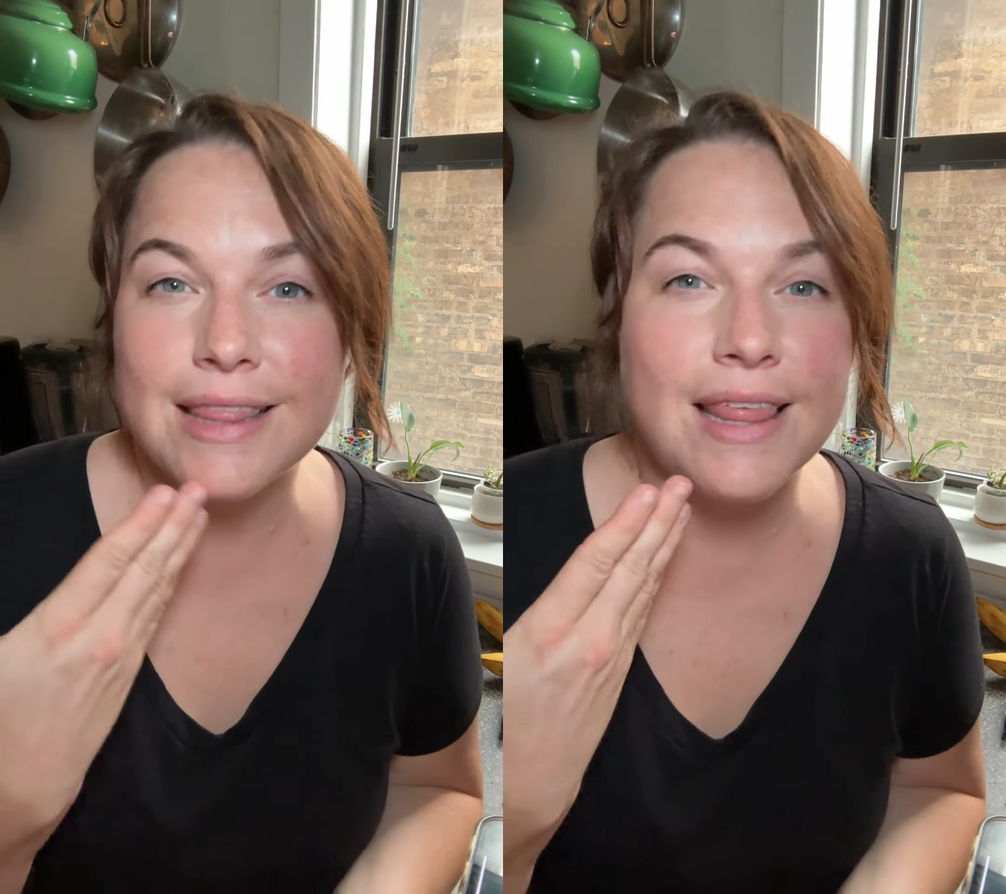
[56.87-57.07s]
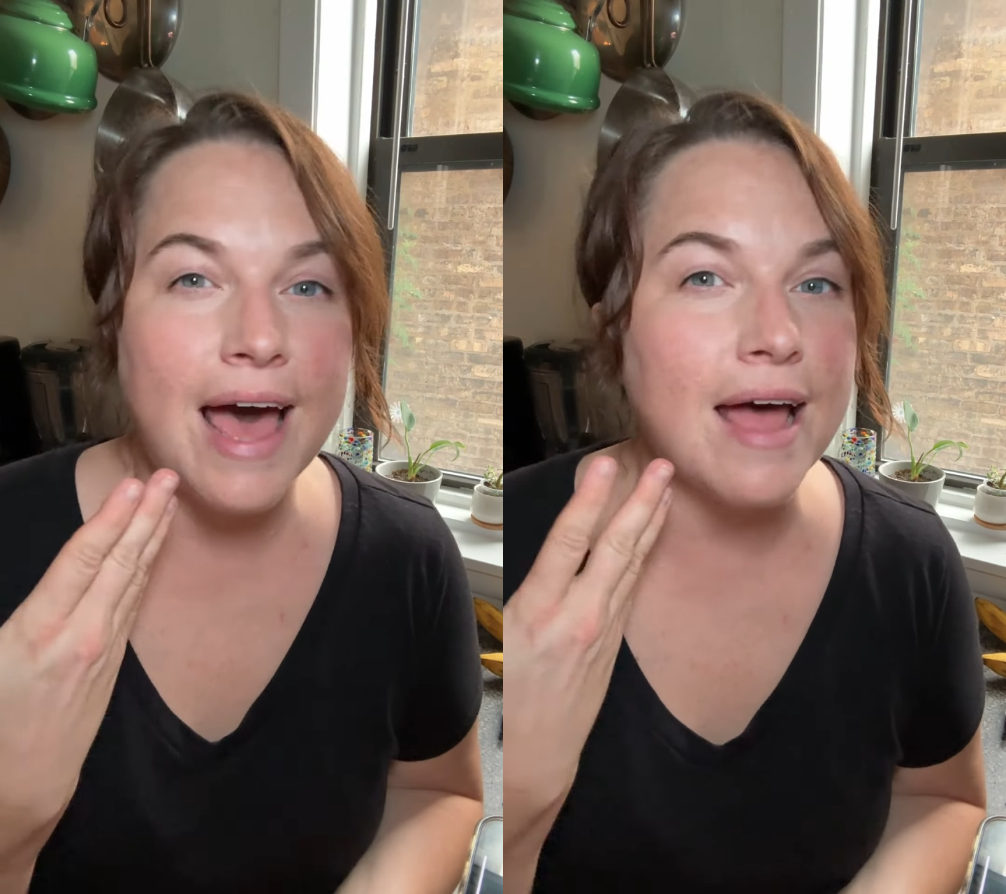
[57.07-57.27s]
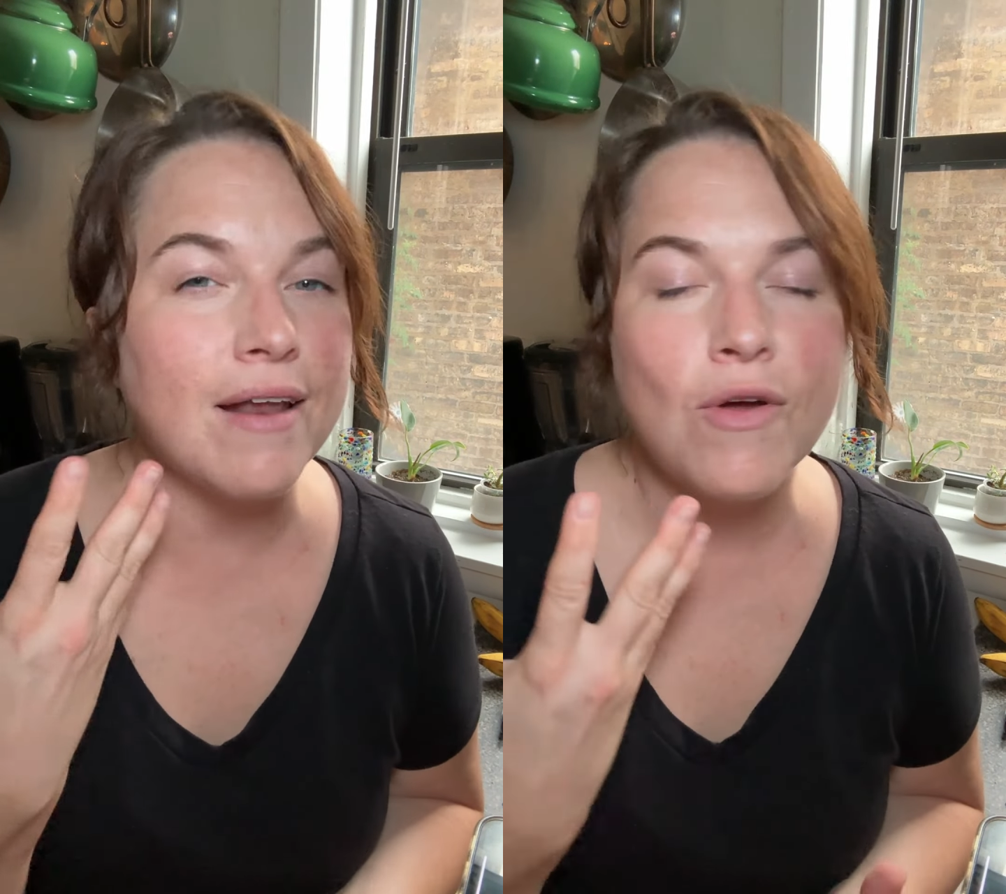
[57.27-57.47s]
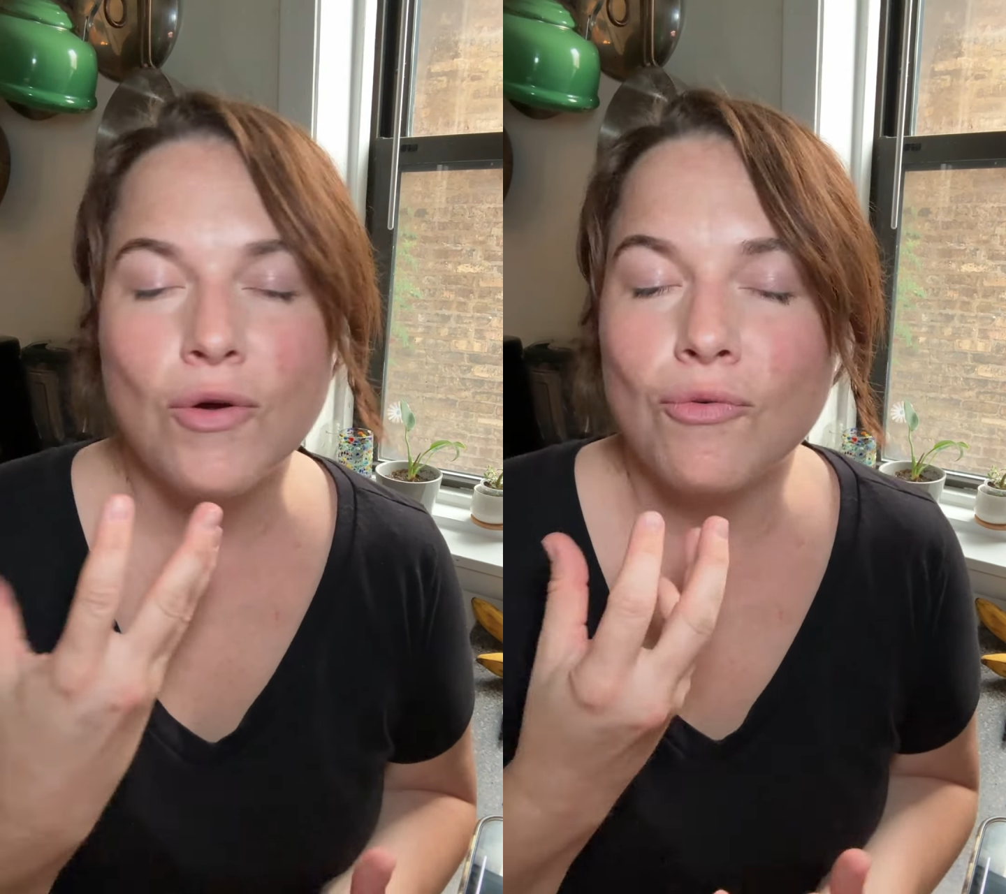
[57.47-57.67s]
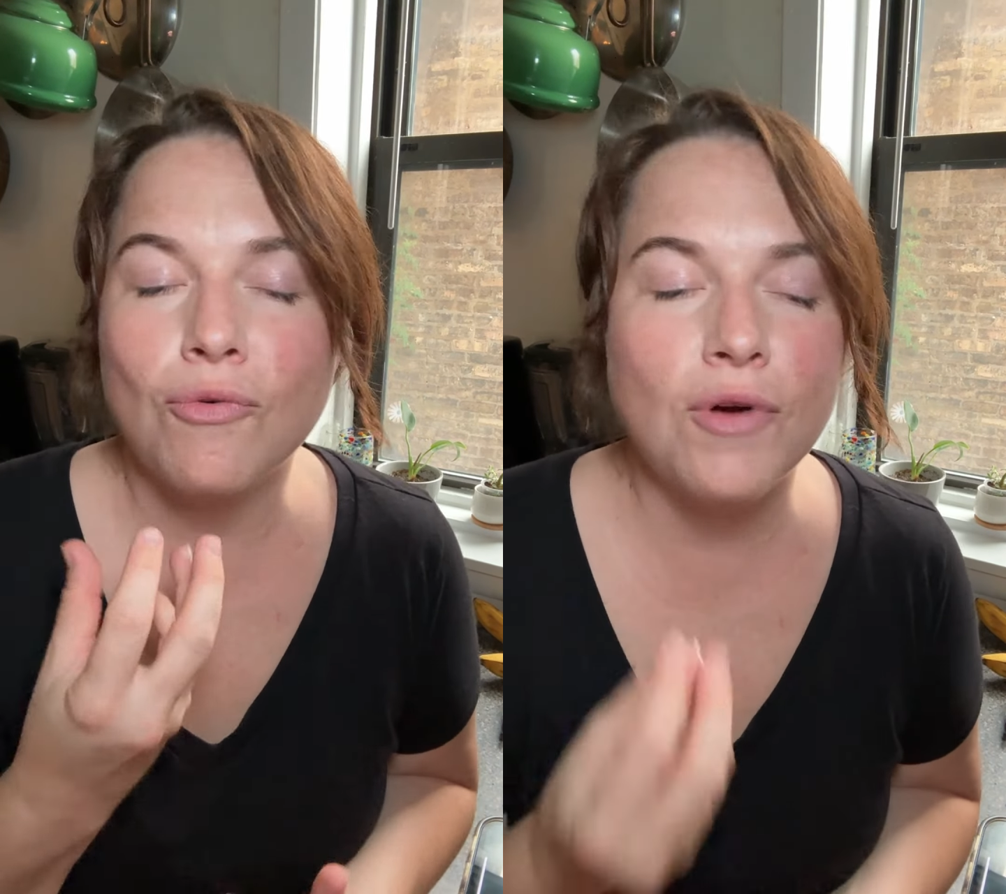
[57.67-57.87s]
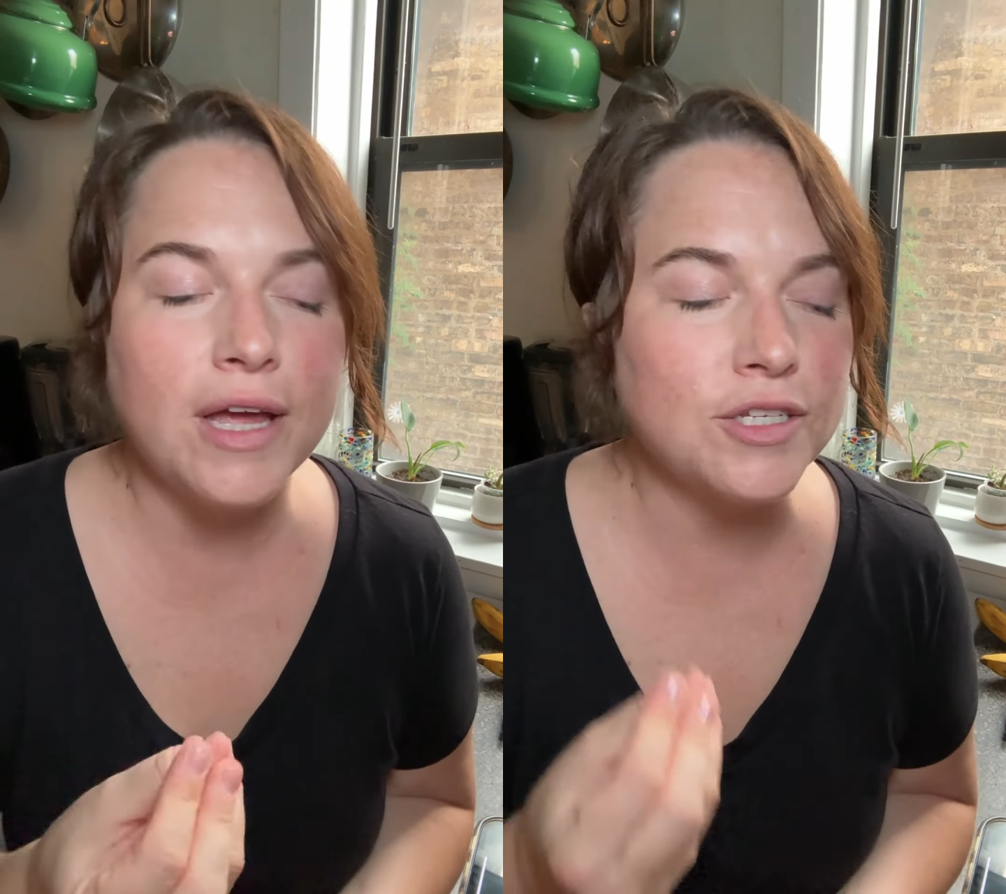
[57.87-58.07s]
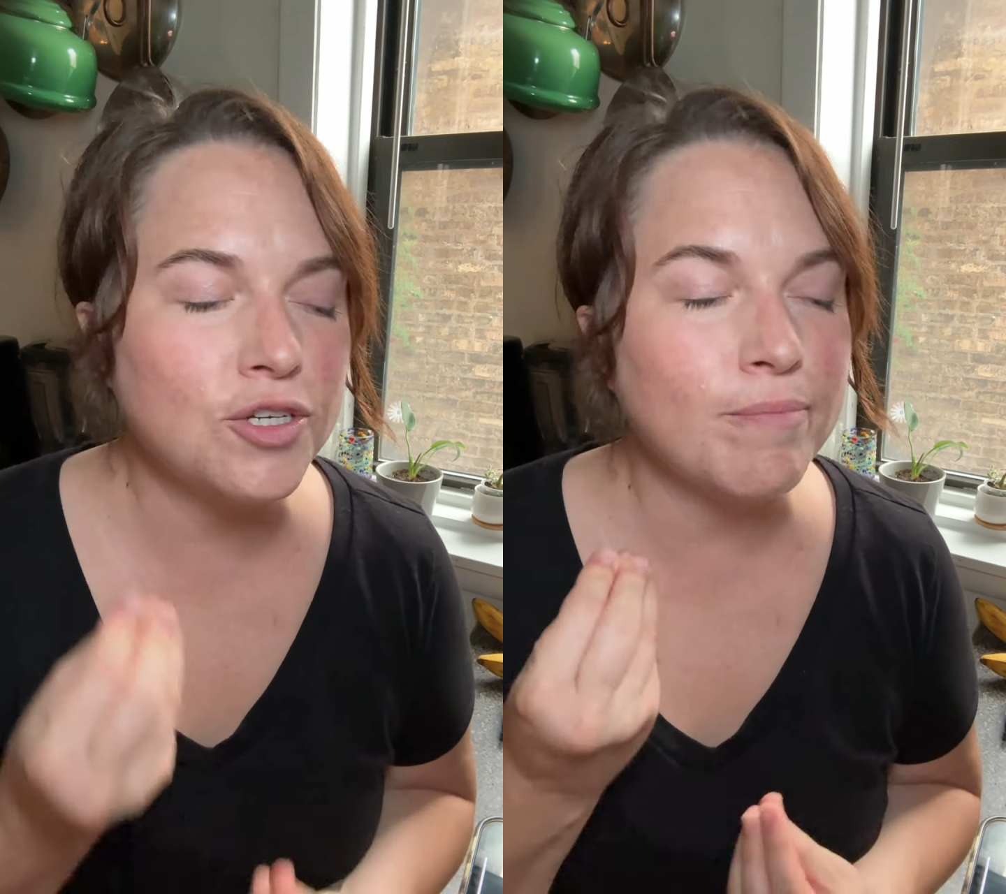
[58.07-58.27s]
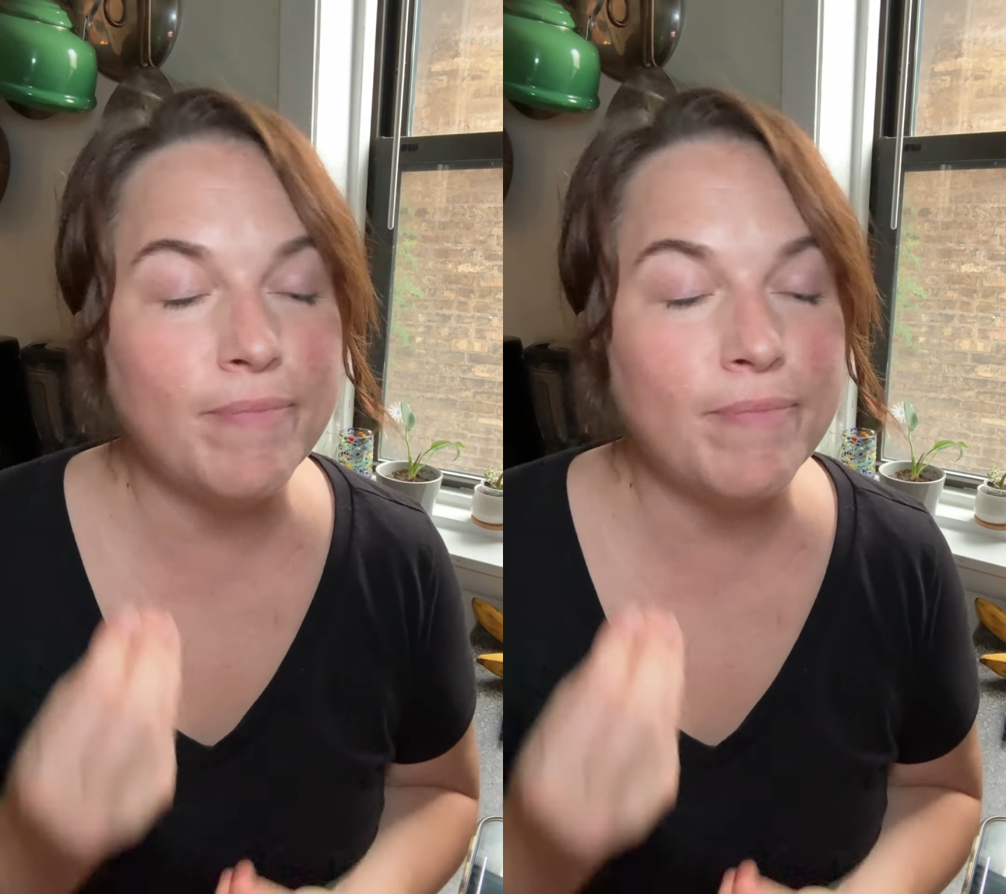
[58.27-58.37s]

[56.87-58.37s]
that rich,